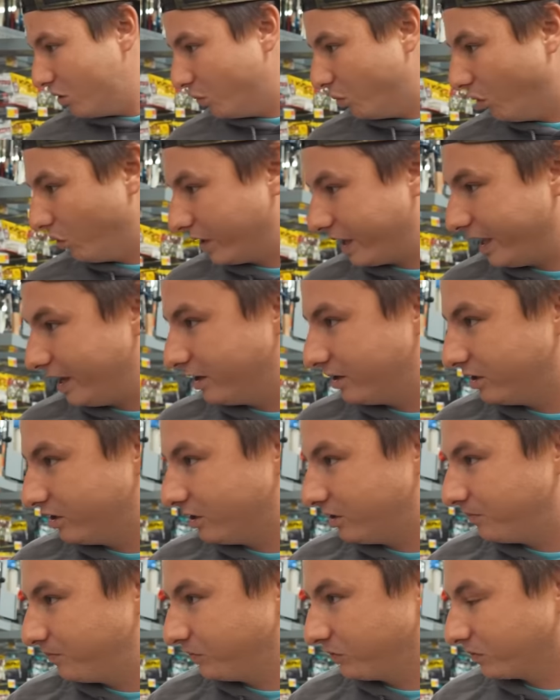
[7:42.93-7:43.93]
We'll get
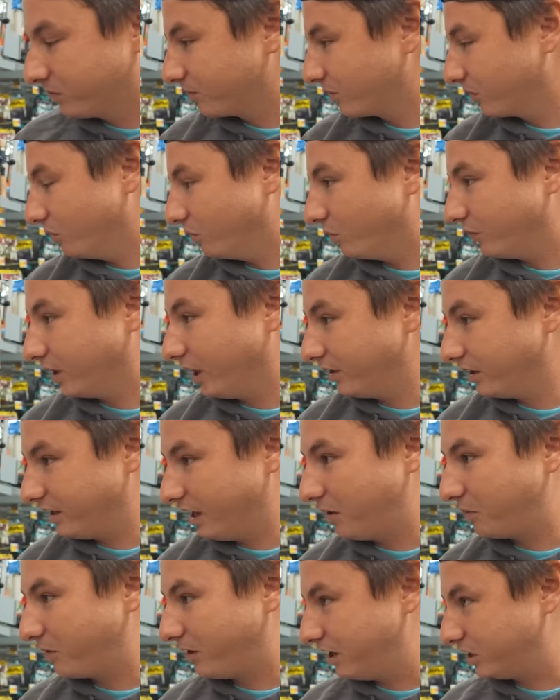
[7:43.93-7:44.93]
him, we got the
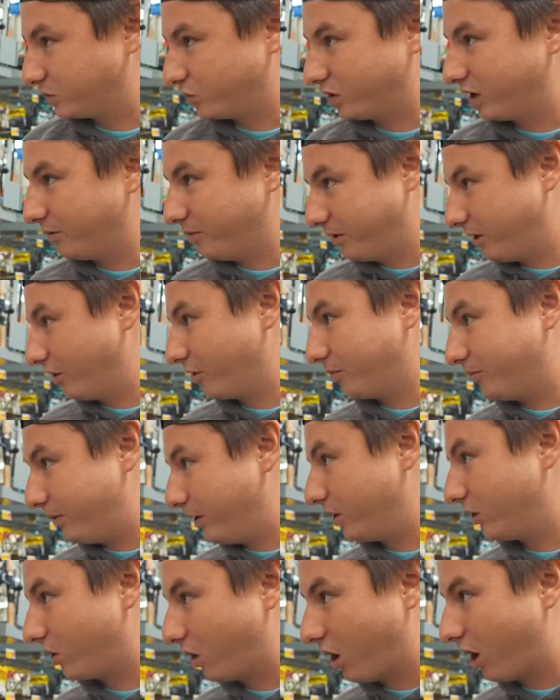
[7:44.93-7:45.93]
Ned Rigs, we'll get him another
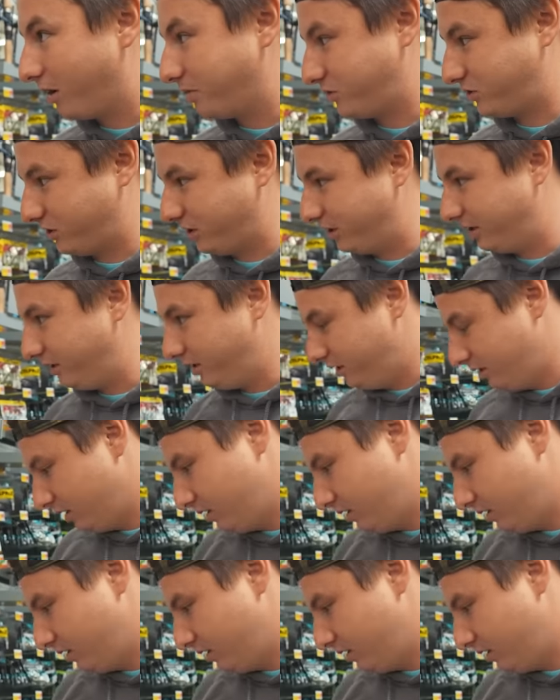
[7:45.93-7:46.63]
bigger option